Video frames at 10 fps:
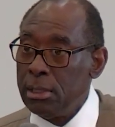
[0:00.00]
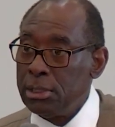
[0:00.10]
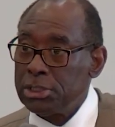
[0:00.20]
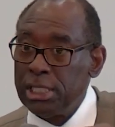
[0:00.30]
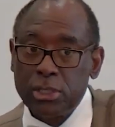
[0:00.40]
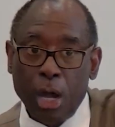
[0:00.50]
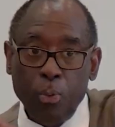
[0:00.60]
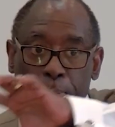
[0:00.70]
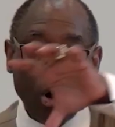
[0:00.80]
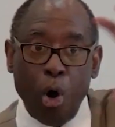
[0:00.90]
She thought
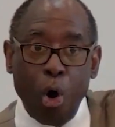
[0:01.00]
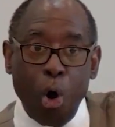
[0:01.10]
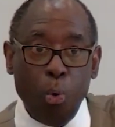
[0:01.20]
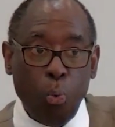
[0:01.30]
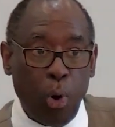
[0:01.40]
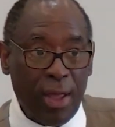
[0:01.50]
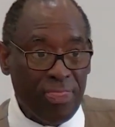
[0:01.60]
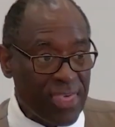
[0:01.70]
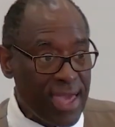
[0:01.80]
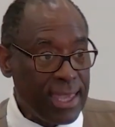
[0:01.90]
we were all one
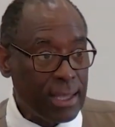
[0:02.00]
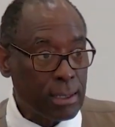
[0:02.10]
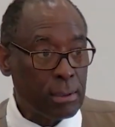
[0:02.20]
thing."